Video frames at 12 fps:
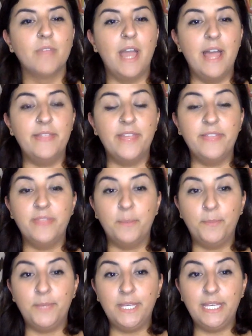And then
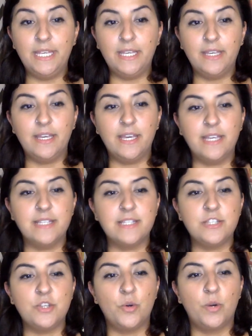the P
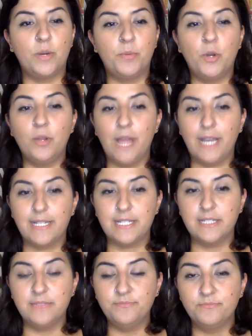is your
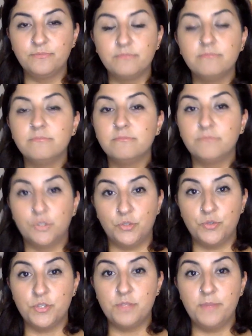prolactin,
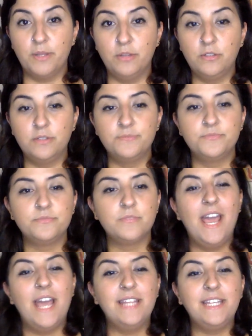produces milk.
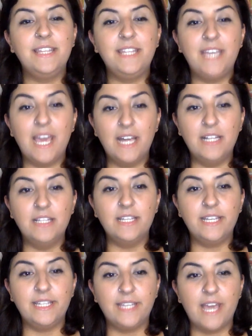And then the L
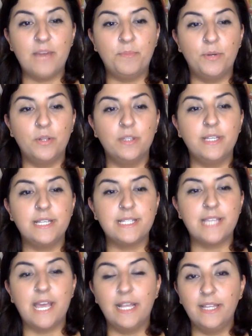in GAMPOL is
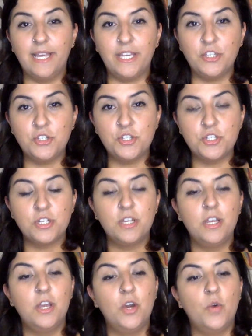the LH,
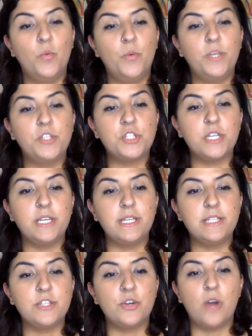which
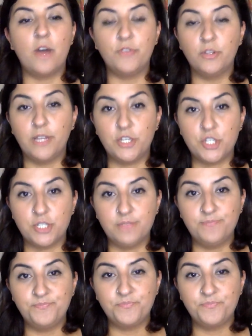is your ovulation,